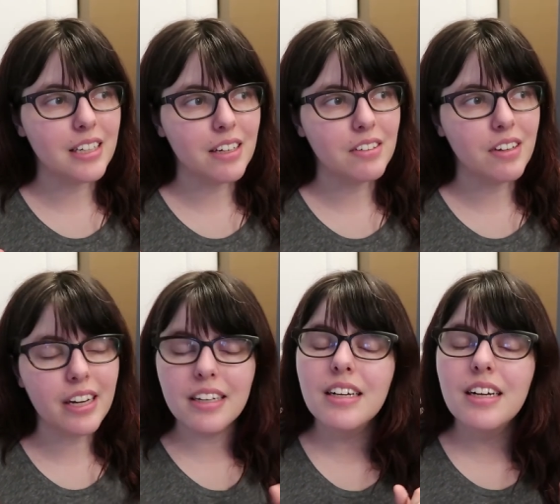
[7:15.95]
title
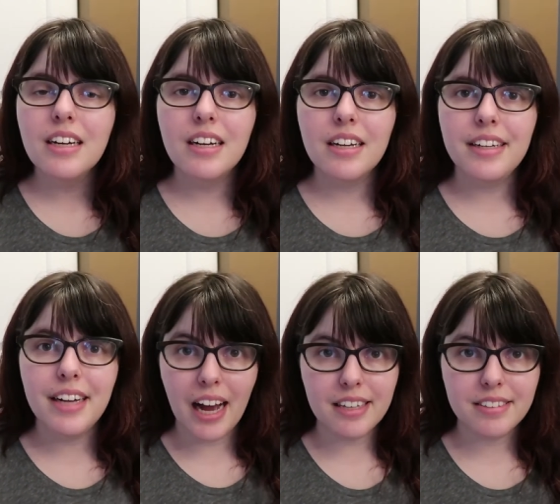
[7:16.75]
right?
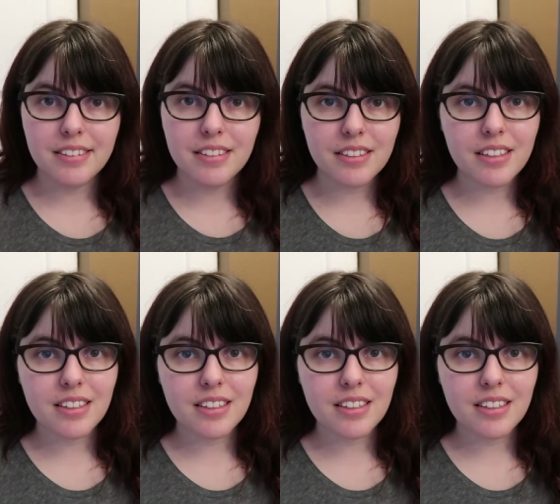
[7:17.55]
Yes.